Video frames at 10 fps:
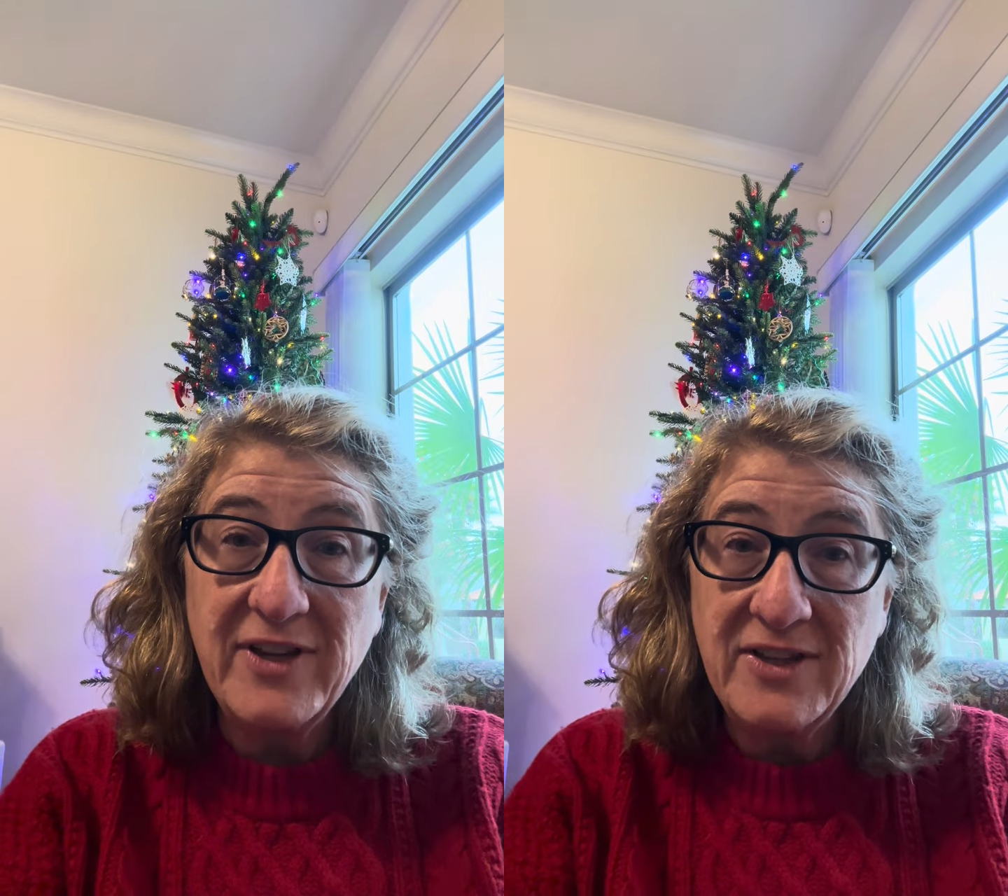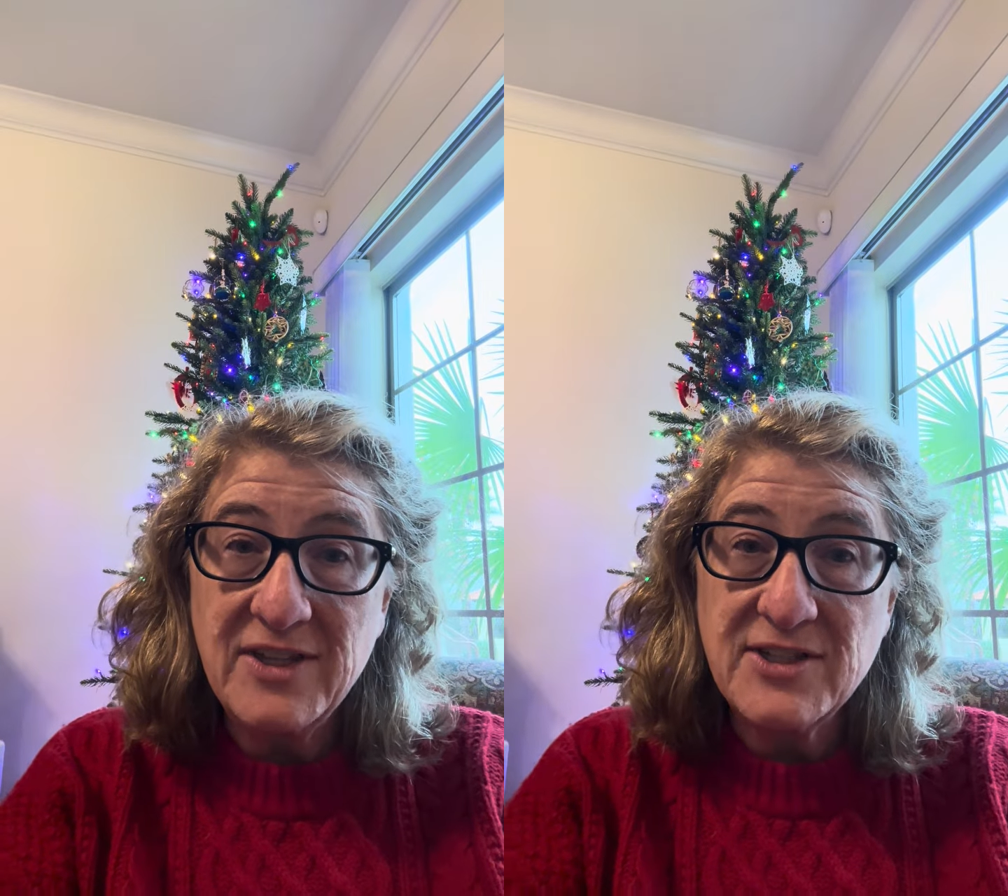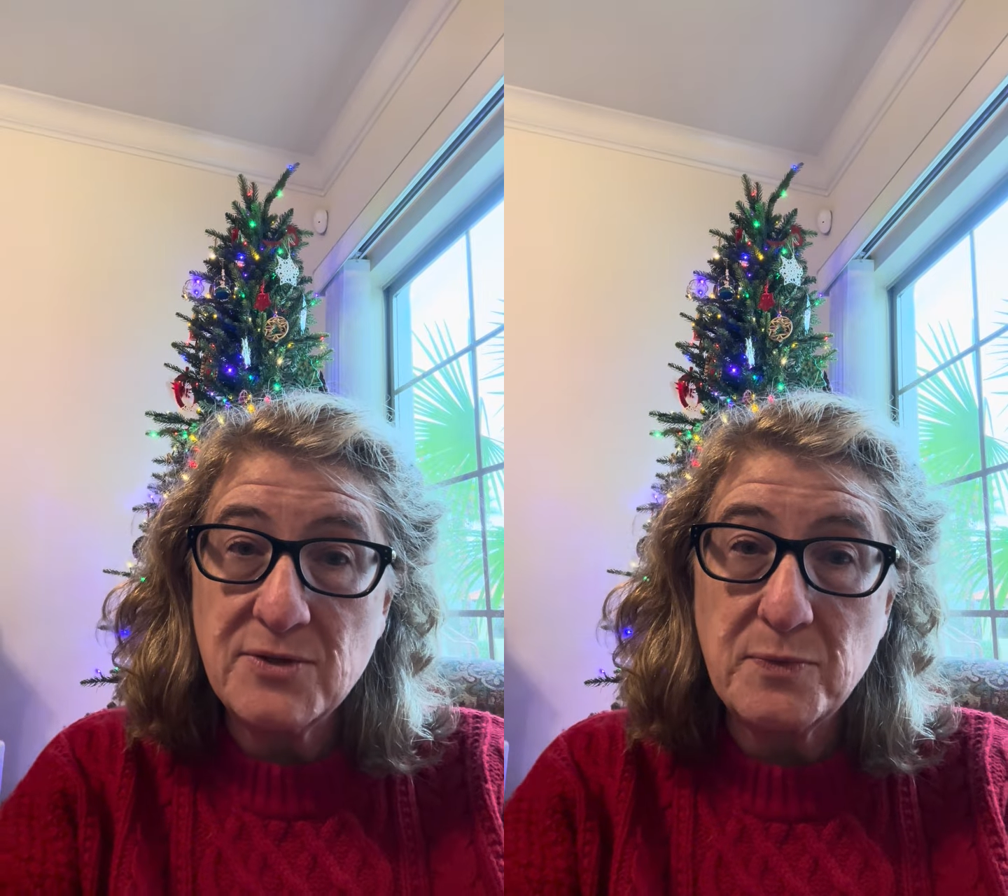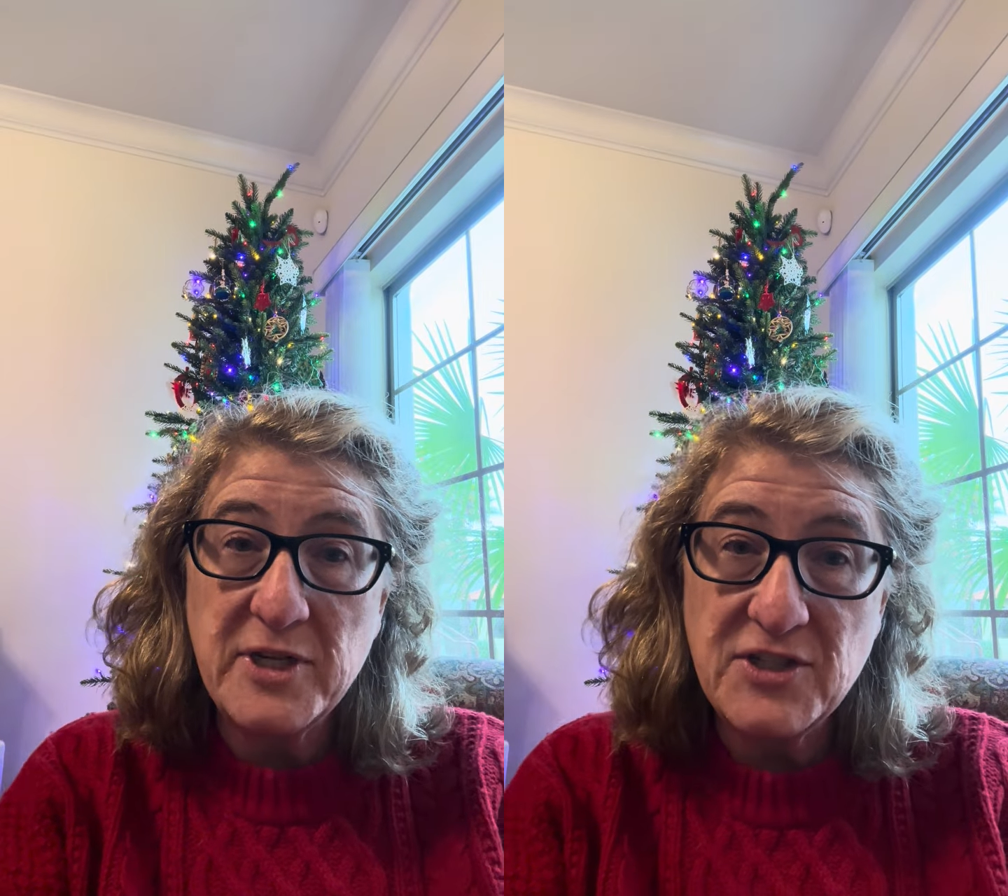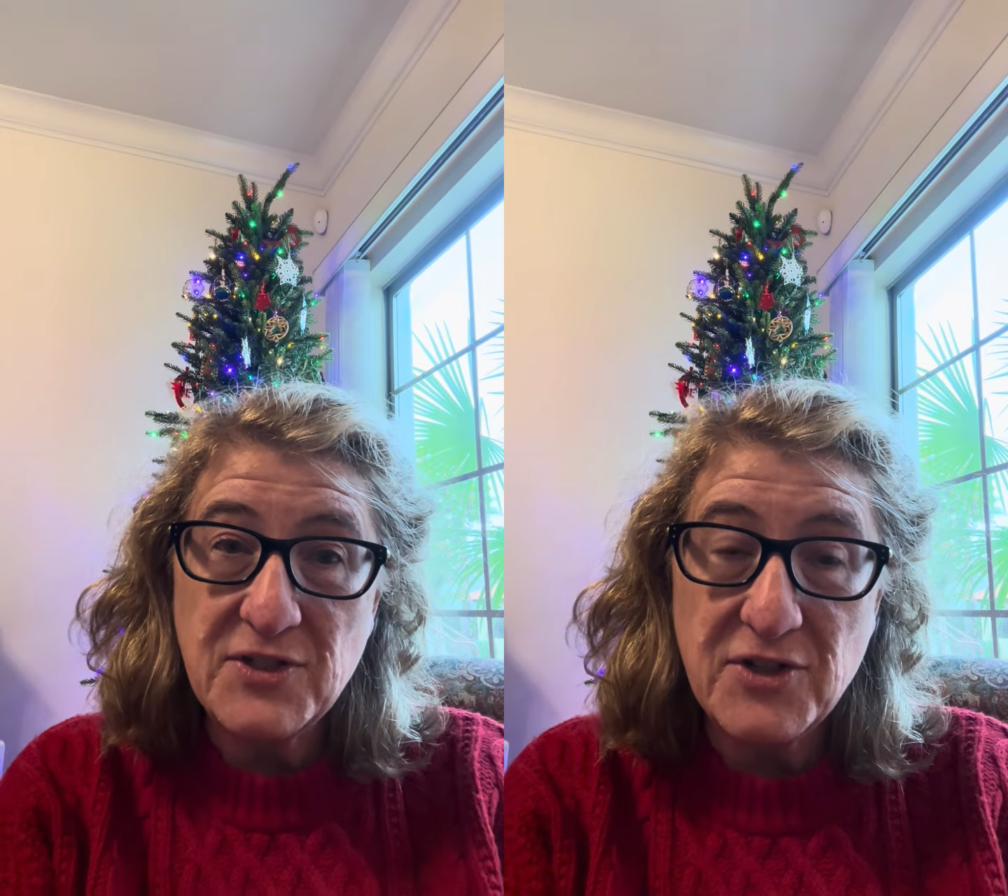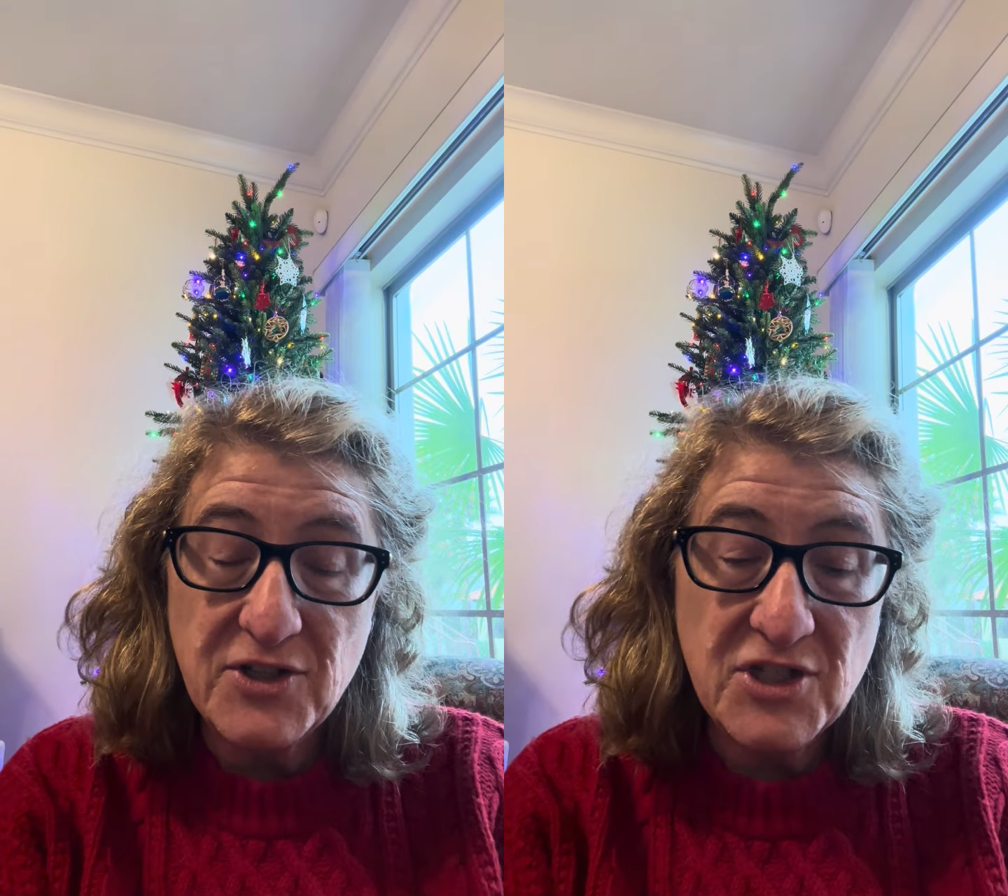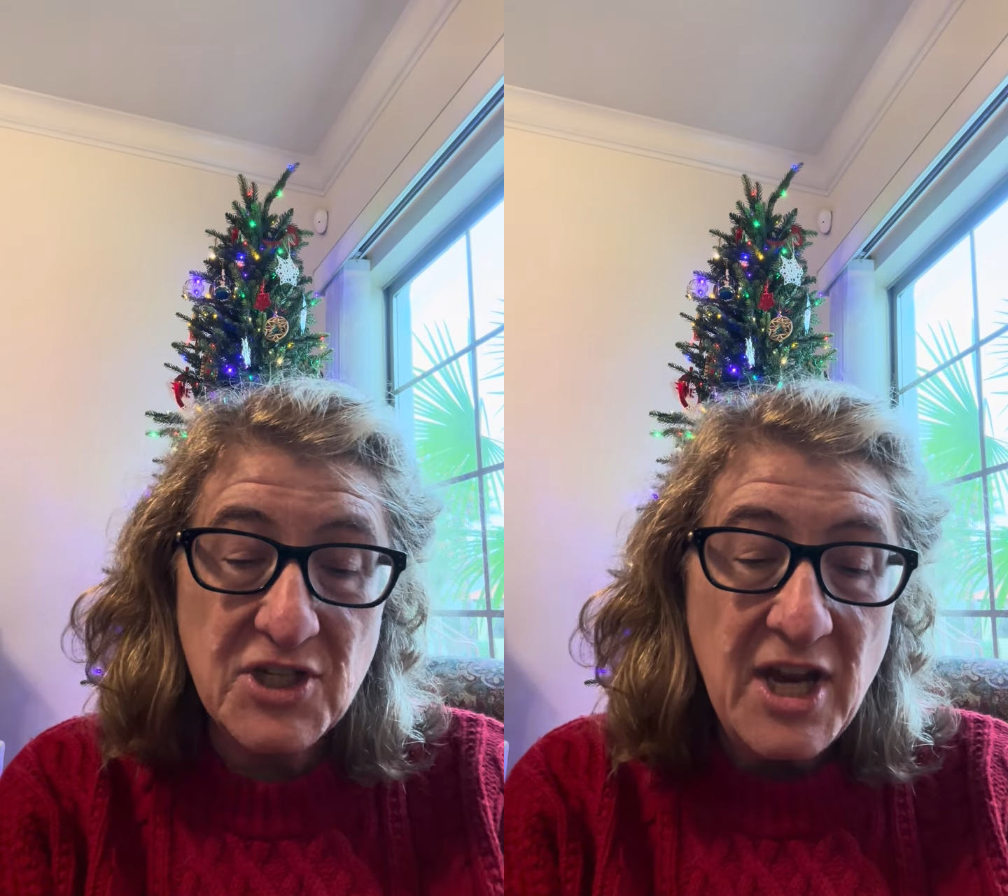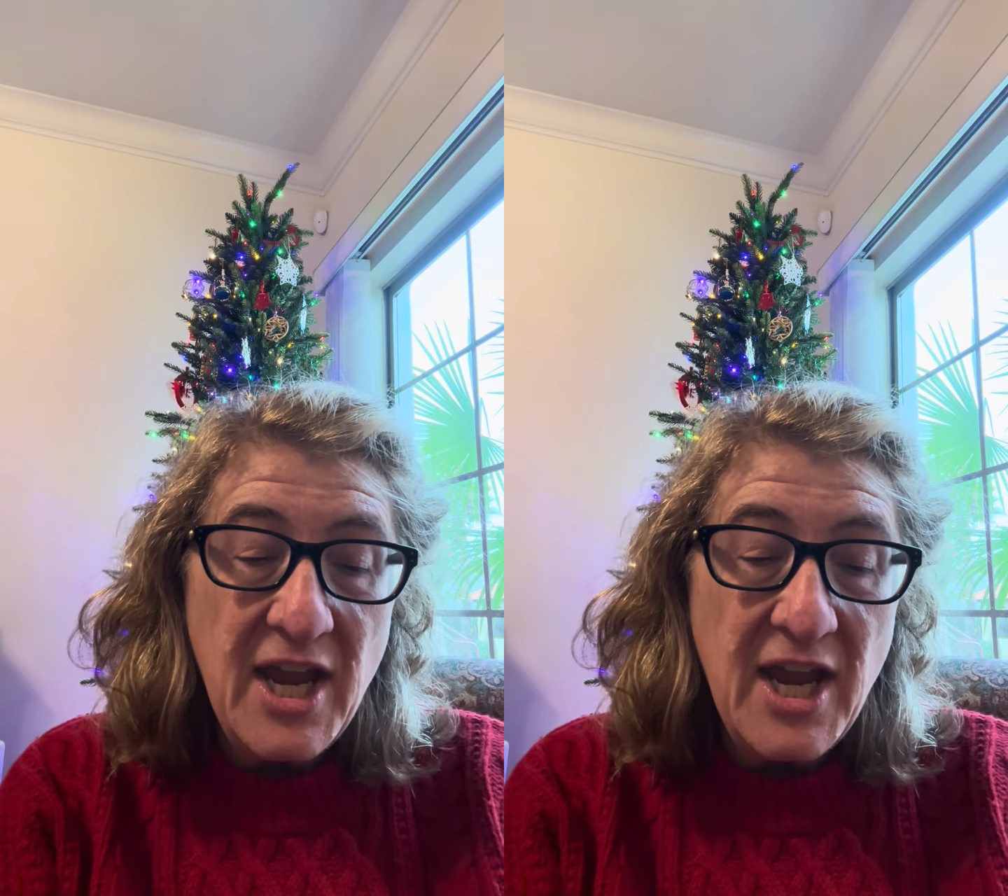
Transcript: in this research.